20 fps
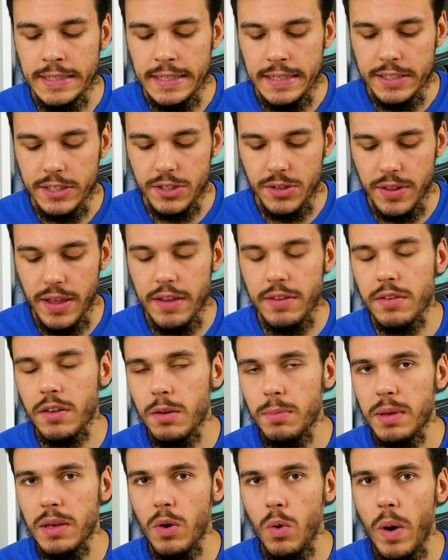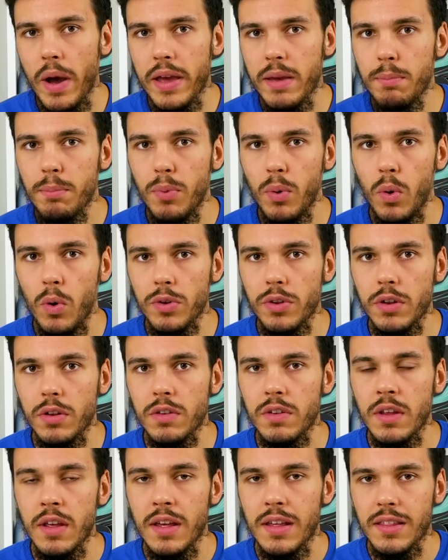So, that's going to be quite
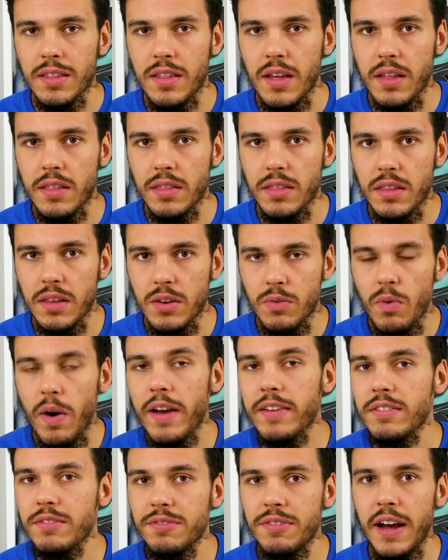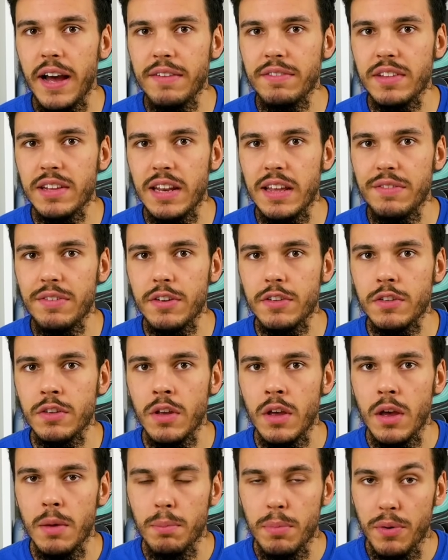important that the Ryzen 5 delivers
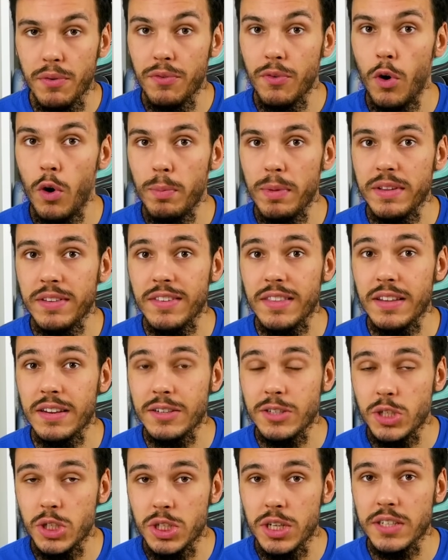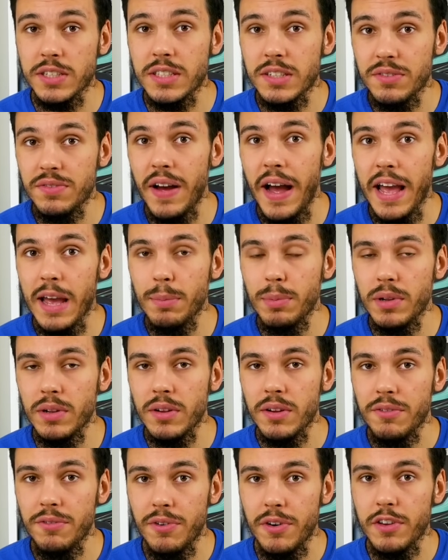performance that is justifiable
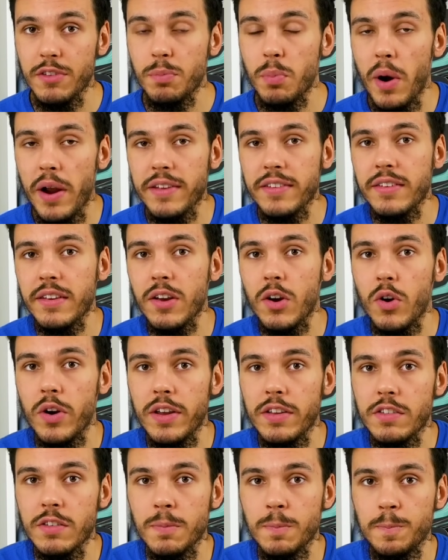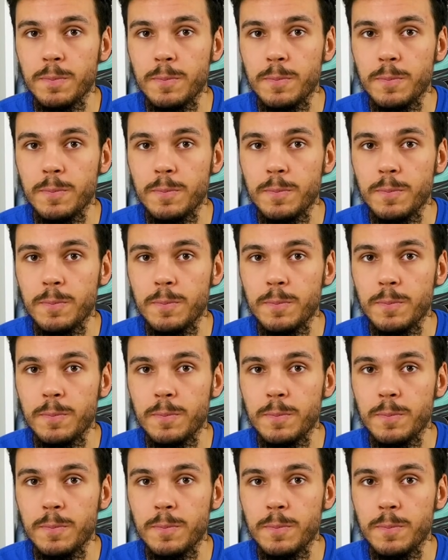for its price increase.